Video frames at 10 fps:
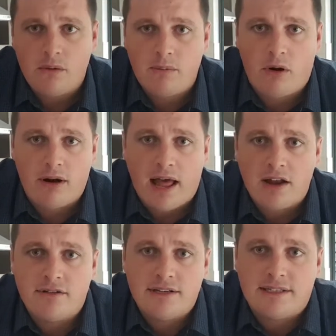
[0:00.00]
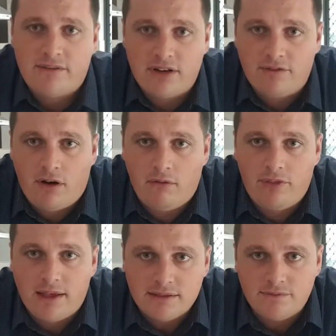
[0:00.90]
we borrowed
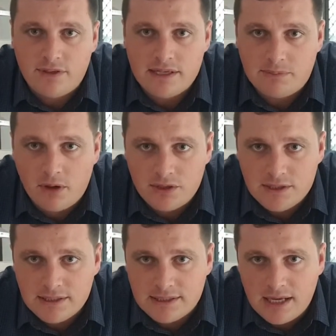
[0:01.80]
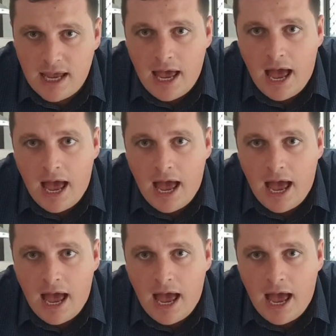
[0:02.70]
$175,000 for this purchase.